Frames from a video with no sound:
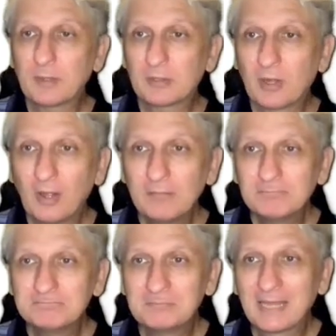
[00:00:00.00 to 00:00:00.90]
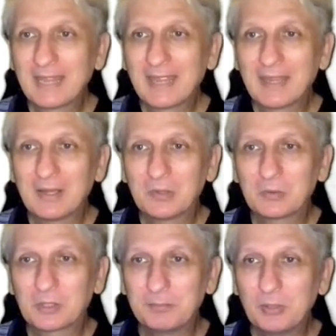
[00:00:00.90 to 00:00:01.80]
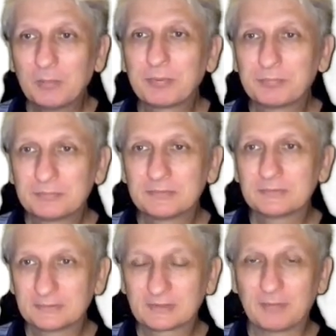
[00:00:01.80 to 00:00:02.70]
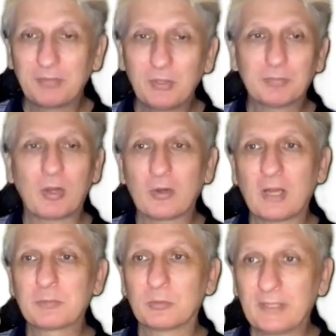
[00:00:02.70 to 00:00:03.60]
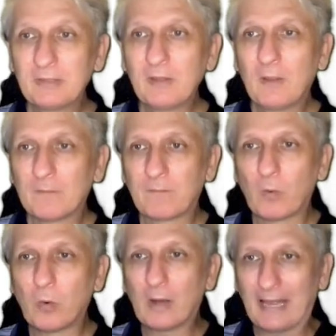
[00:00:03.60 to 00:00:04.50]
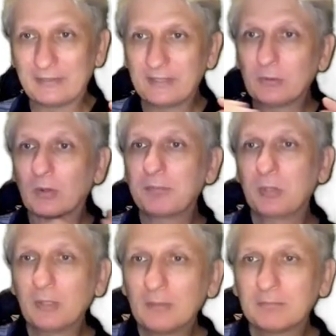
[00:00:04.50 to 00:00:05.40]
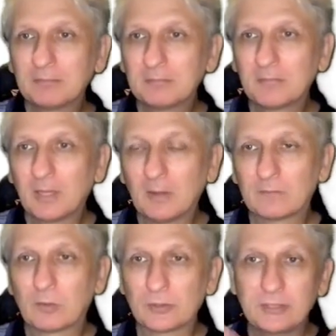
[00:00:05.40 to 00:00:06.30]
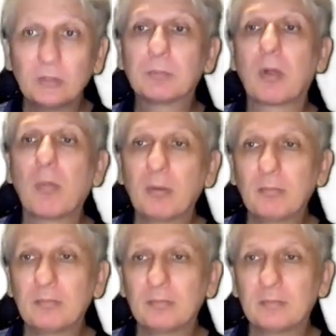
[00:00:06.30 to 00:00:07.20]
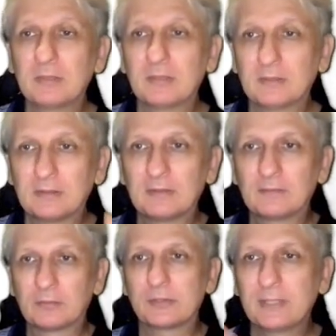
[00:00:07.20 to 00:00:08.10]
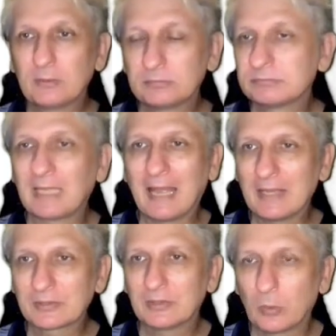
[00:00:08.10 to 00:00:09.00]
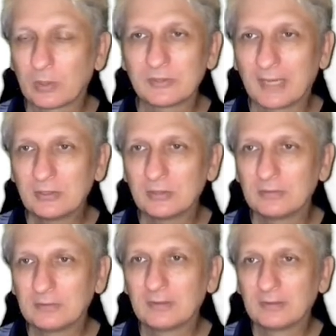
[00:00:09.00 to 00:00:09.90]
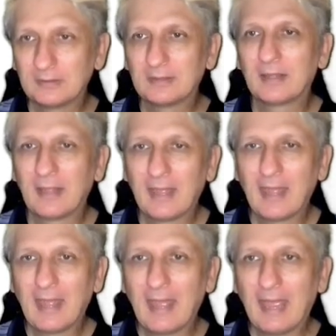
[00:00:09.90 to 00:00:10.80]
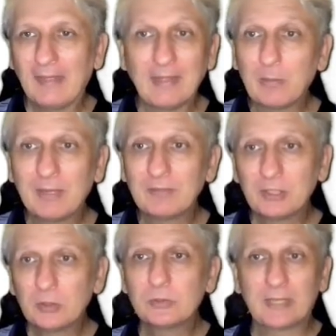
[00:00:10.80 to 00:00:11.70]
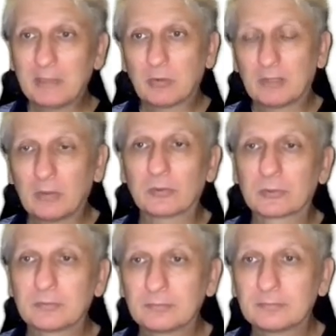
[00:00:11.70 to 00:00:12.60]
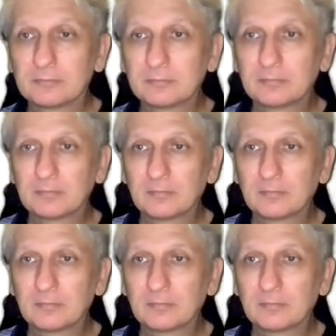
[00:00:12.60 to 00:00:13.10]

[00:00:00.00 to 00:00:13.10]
Once upon a time, computer, computer programs were written for a single computer, for a single problem, for a single task, an organization, and they were never used anywhere else.